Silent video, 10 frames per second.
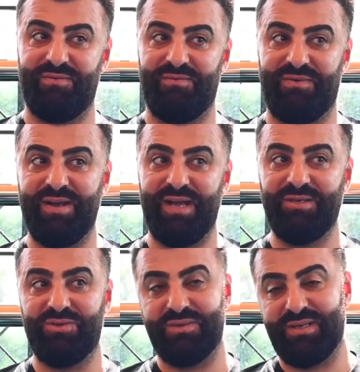
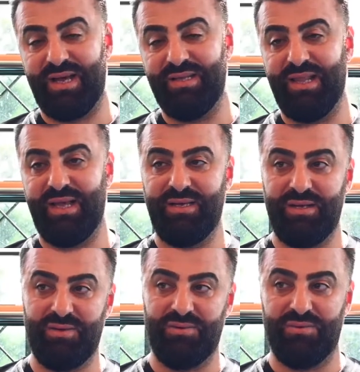financial side,
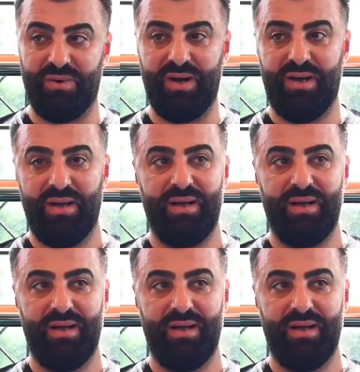why?